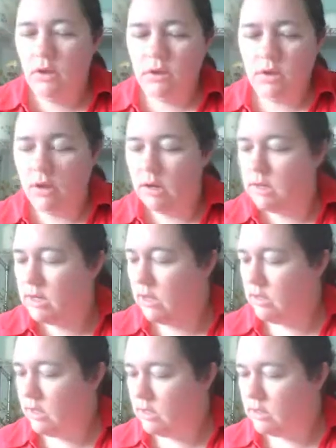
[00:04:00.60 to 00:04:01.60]
So I'm going to
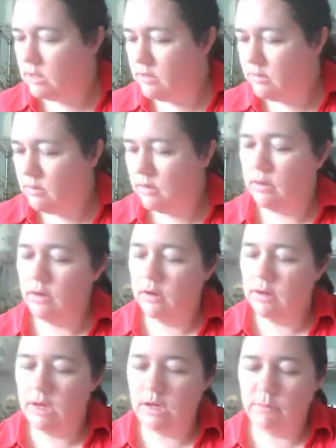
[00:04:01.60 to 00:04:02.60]
take this,
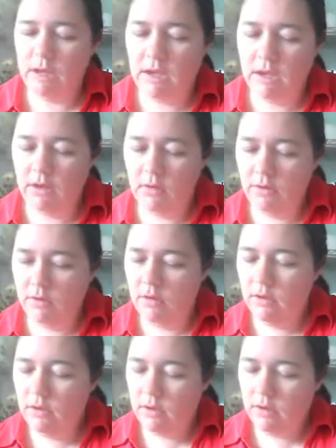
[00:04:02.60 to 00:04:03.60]
I'm going to take my heater,
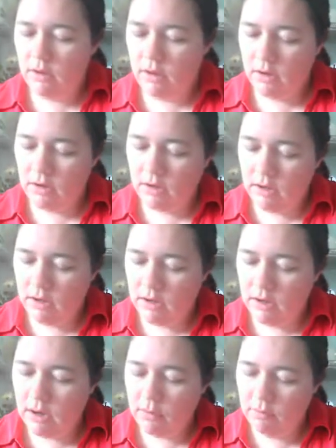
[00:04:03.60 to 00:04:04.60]
and I'm going to heat
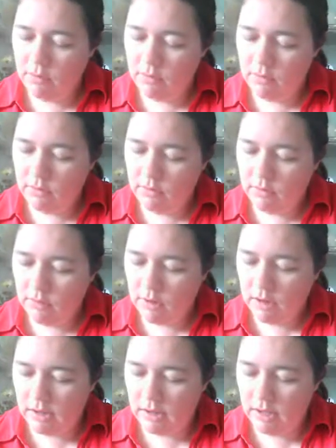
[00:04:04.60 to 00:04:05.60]
it up.
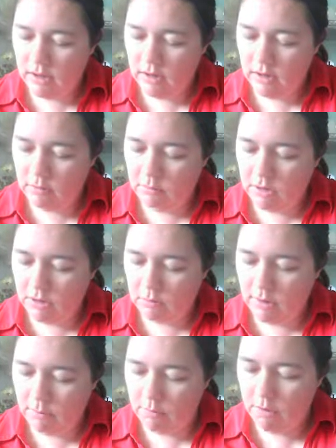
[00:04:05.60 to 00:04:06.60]
Again, I'm heating the
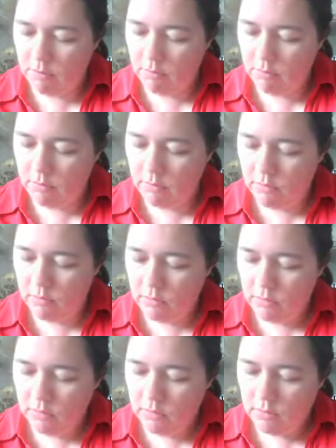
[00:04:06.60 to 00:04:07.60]
wrap up.
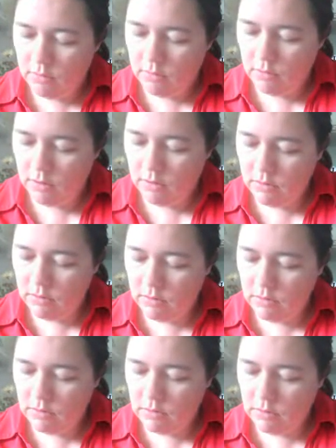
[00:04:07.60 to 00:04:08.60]
1,
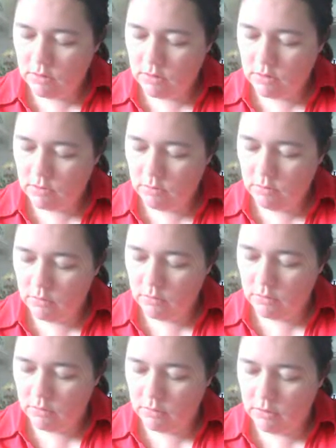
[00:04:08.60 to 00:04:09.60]
2,
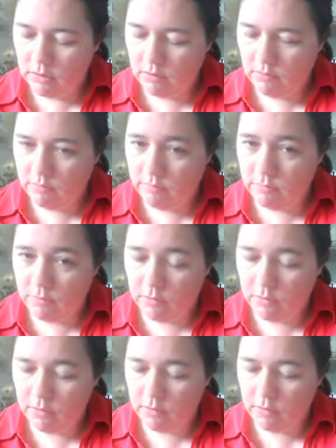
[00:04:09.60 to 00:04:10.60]
3,
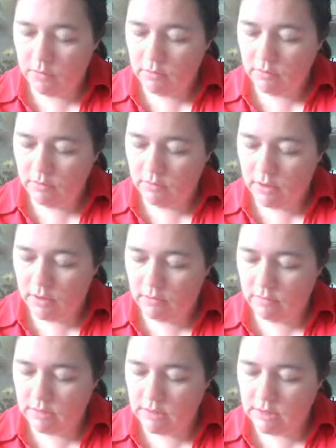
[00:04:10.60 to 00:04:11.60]
4,
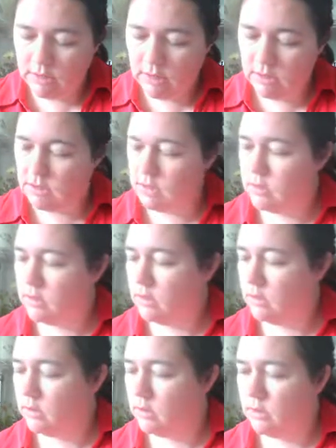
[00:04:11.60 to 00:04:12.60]
5, 6.
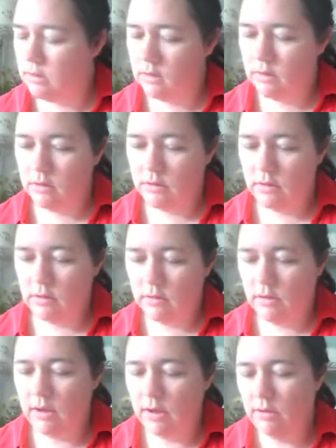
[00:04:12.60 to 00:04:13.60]
Okay,
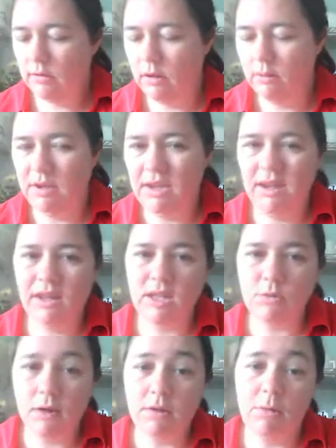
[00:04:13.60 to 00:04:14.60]
so I'm heating
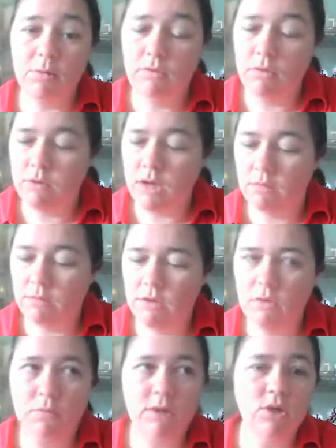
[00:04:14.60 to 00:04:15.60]
these wraps up a few times because
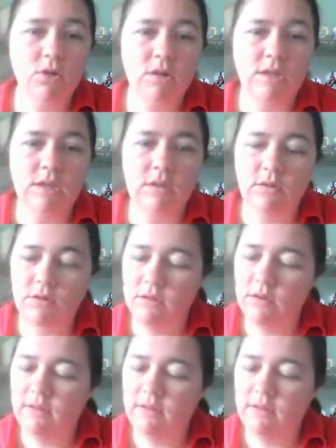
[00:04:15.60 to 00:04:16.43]
I want to make sure they're sealed.